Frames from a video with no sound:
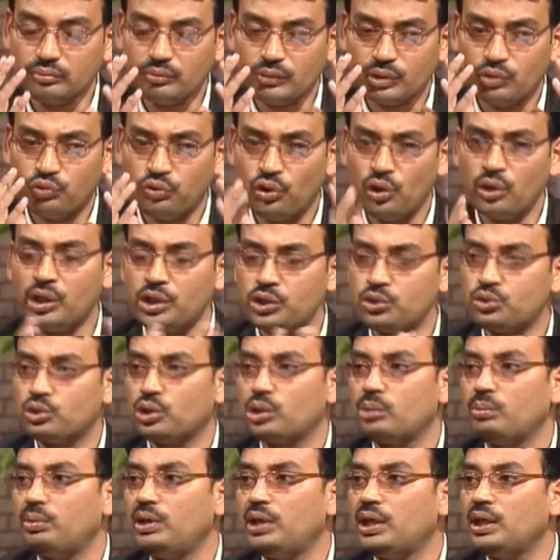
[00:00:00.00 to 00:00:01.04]
focus
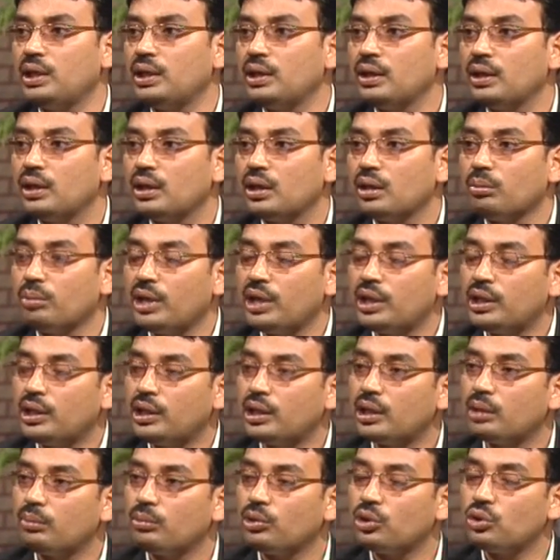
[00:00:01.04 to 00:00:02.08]
should be
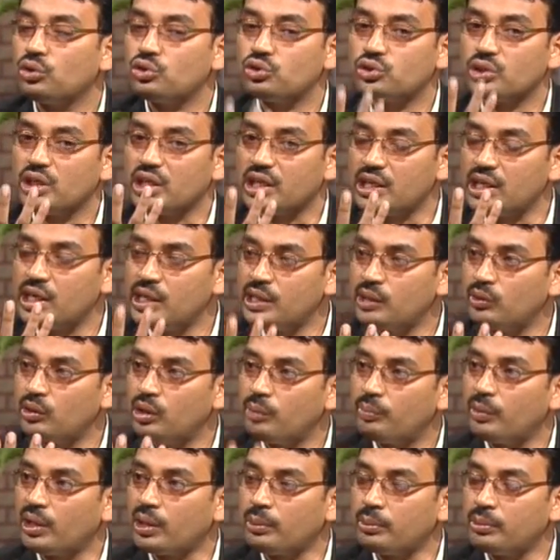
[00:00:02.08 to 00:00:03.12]
bringing about a relatively
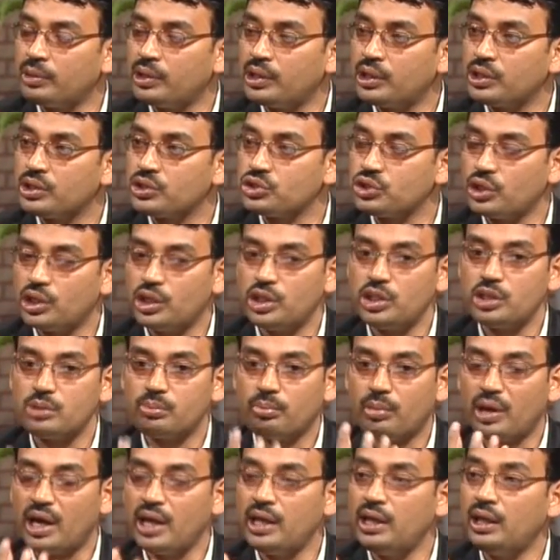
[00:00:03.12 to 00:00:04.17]
permanent change
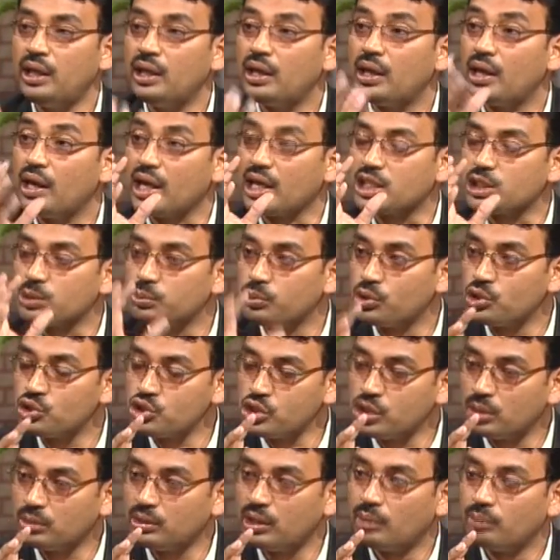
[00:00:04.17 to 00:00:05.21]
by
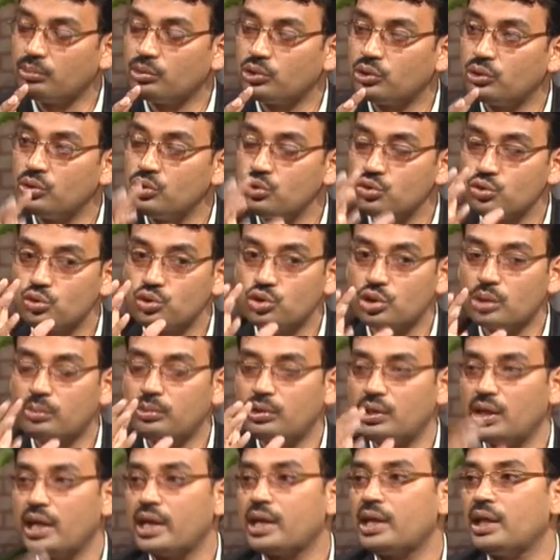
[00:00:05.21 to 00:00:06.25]
exposing them to suitable
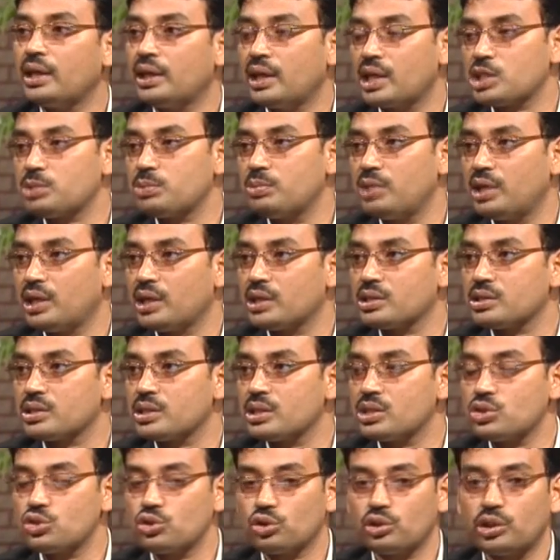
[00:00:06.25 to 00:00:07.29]
learning
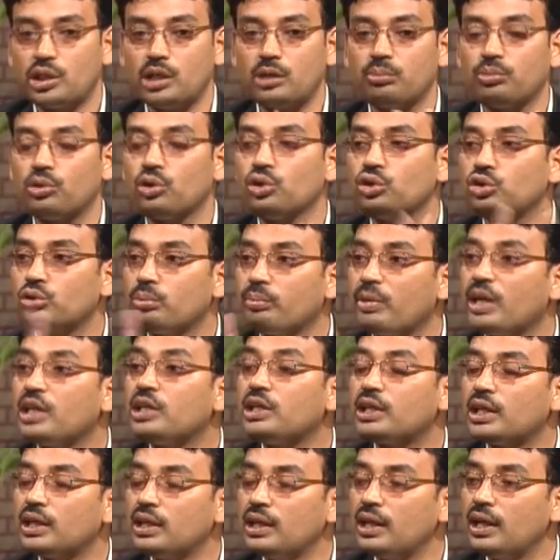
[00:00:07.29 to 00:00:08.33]
experiences, so that both
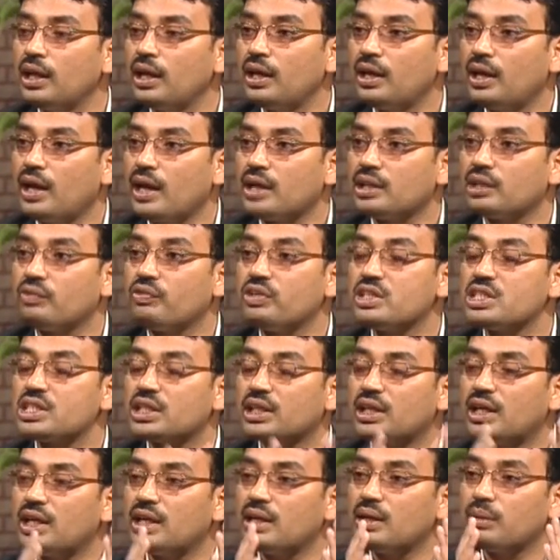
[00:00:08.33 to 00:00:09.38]
mental and the
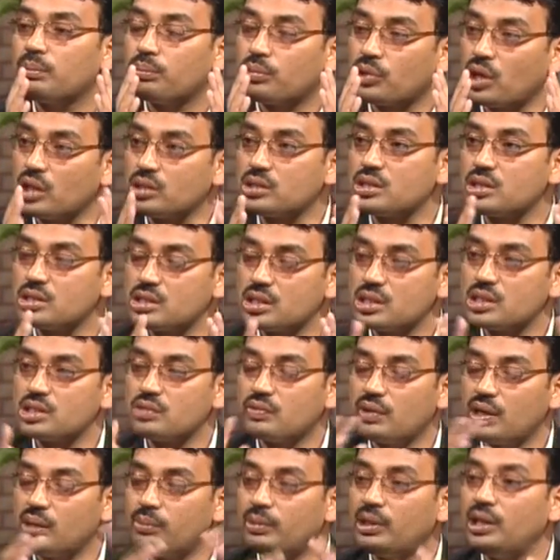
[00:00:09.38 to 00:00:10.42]
physical processes
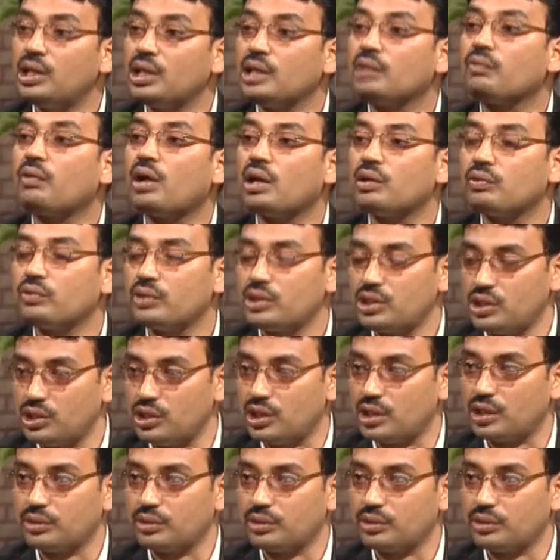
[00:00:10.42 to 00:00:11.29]
will be involved here.